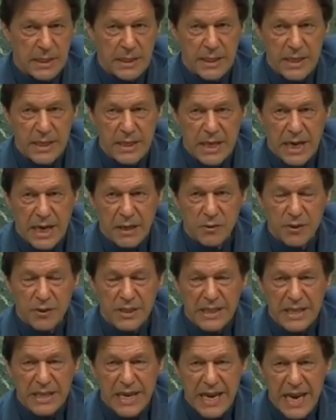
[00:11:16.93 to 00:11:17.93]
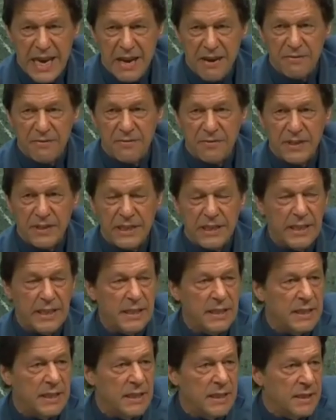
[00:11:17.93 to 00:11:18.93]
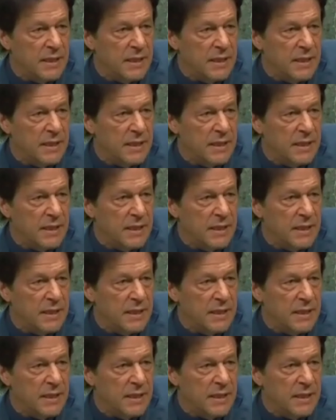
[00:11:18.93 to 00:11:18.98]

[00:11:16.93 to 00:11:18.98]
He announced that every